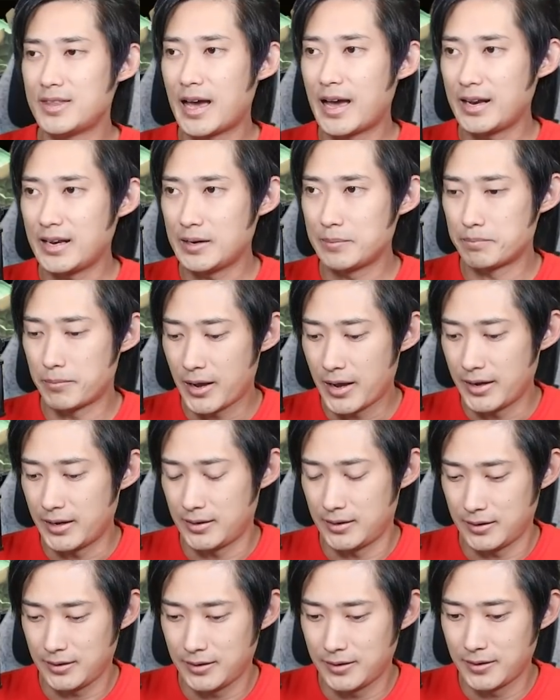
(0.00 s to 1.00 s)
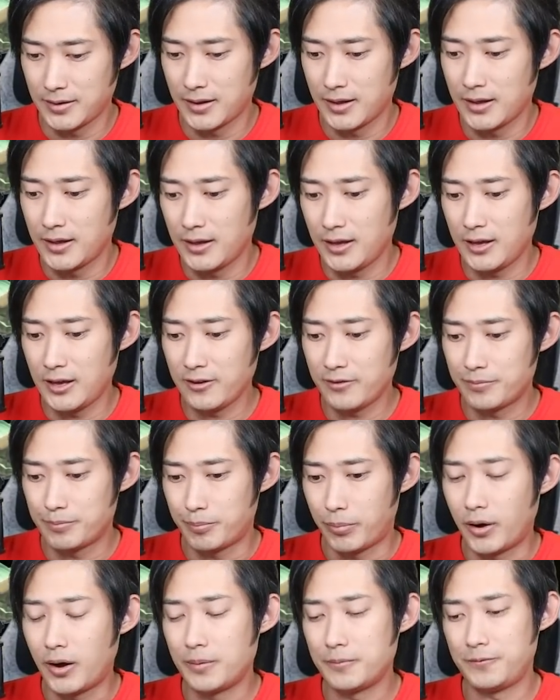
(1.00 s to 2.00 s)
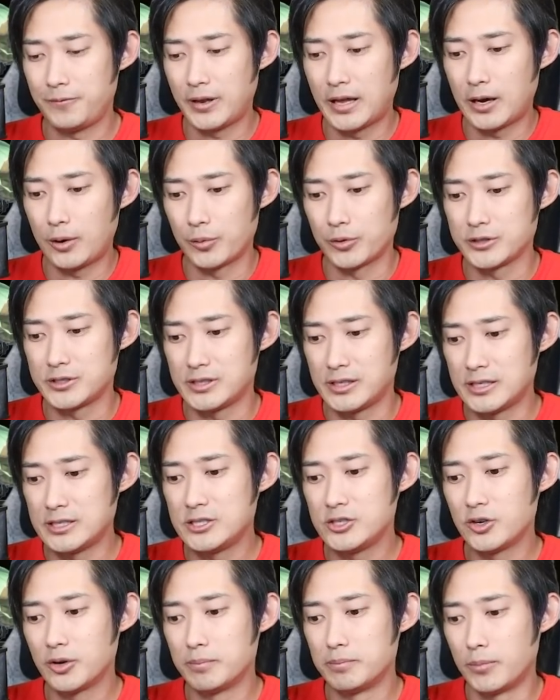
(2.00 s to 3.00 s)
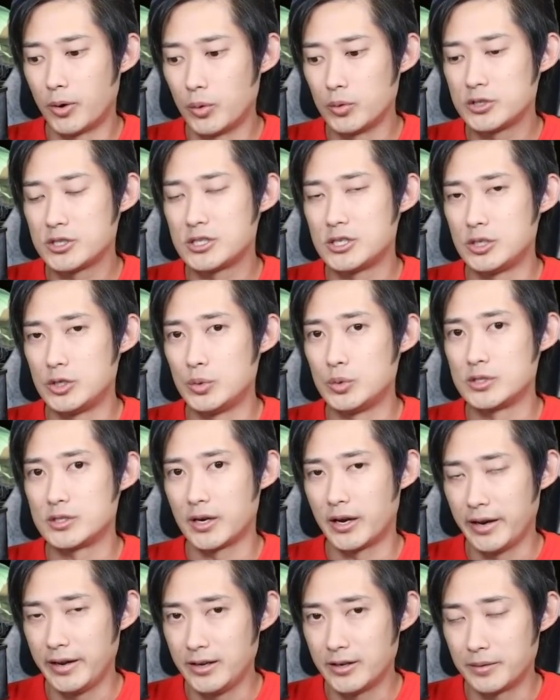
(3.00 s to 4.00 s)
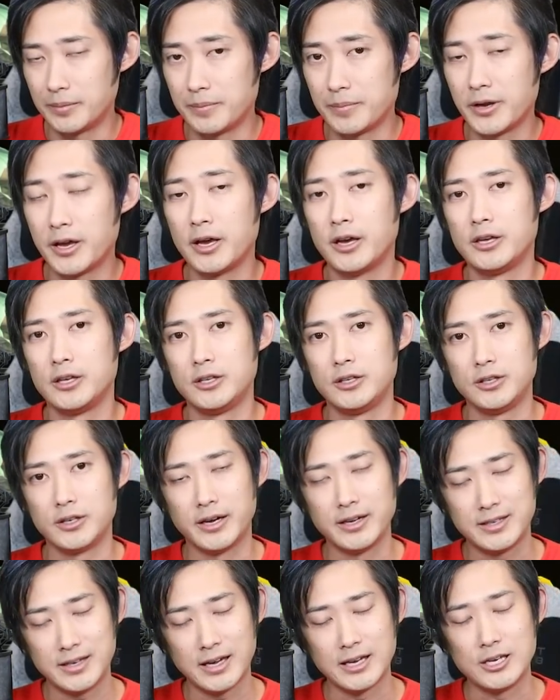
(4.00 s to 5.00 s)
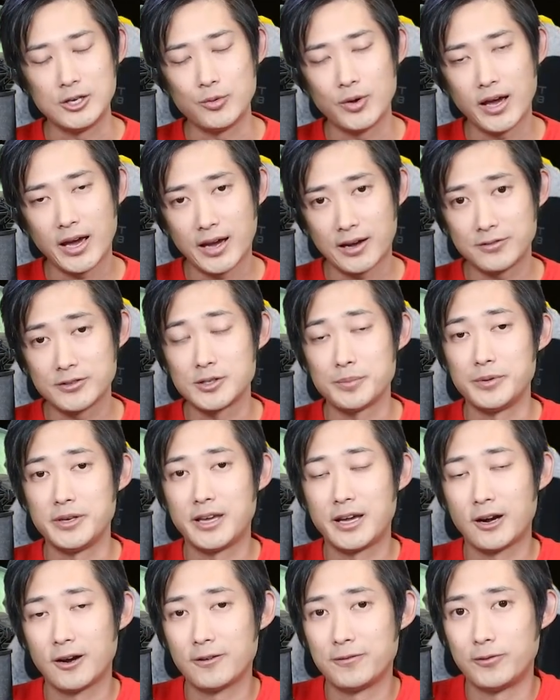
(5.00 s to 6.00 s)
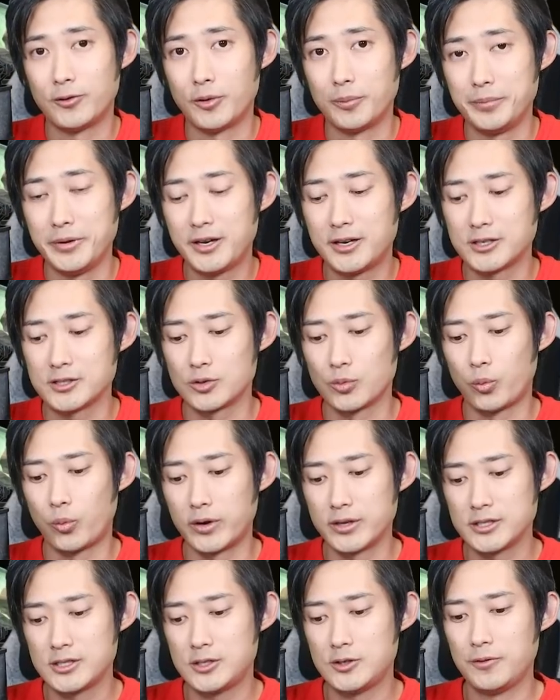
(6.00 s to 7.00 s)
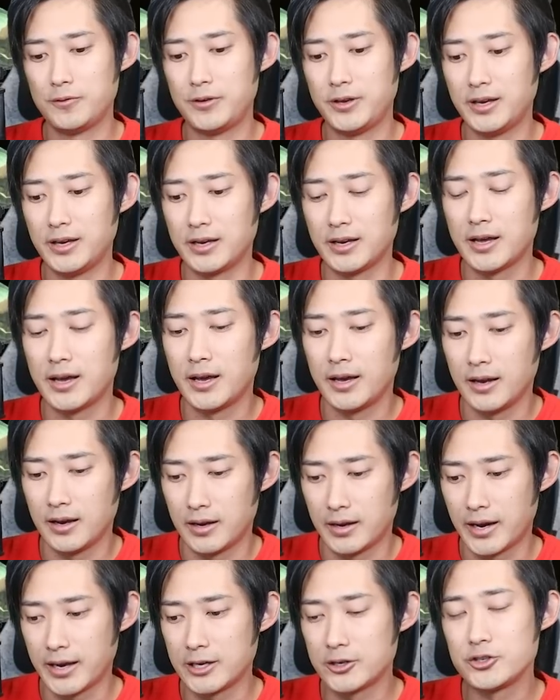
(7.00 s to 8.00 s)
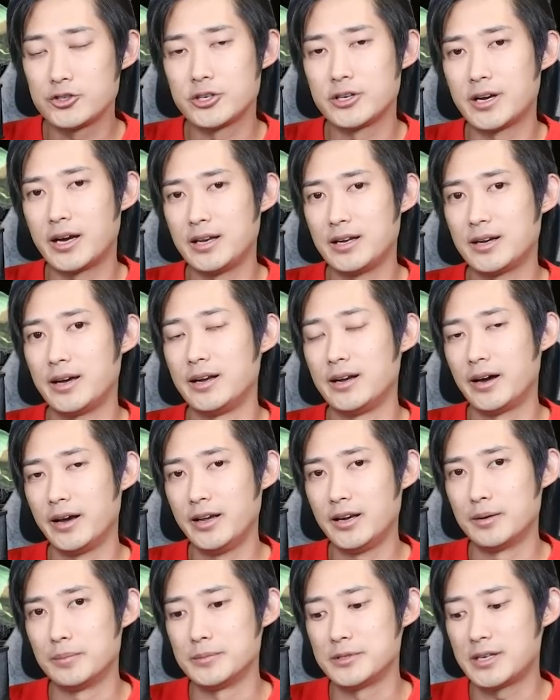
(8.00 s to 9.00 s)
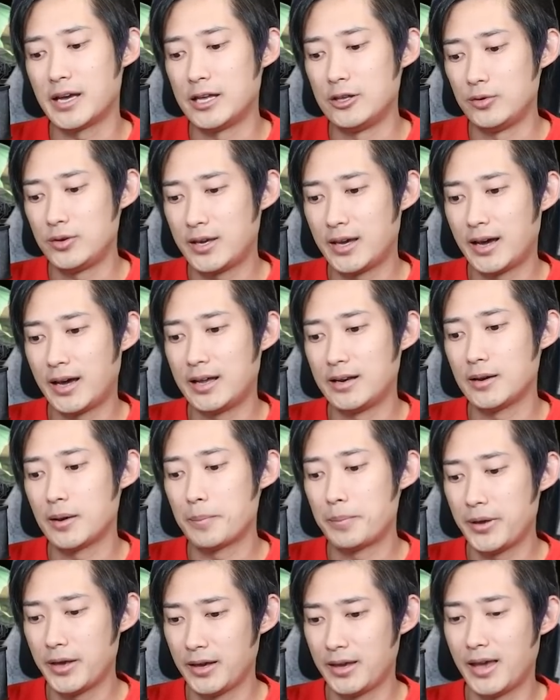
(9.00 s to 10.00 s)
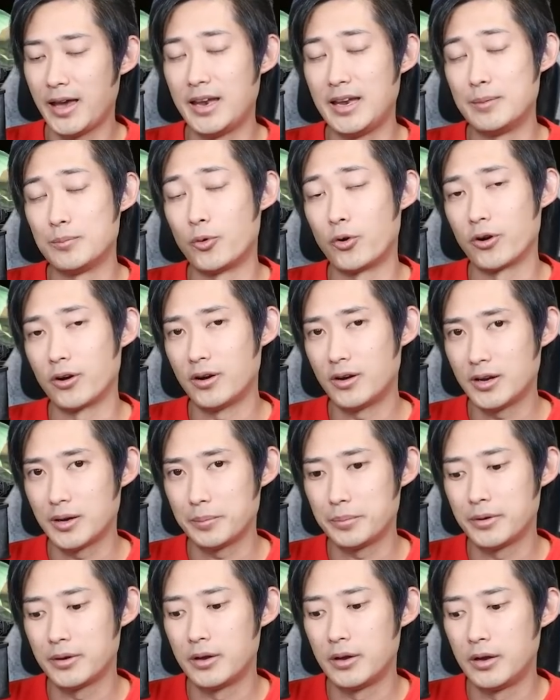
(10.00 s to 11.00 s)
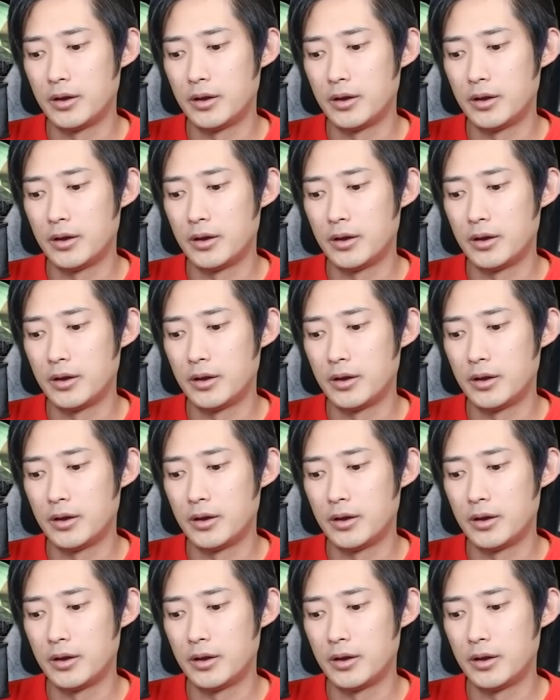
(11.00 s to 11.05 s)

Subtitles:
that in mind, if bomb flowers is your most used item, again, you have to be careful because once you've hit 999 items and you can't pick any more up,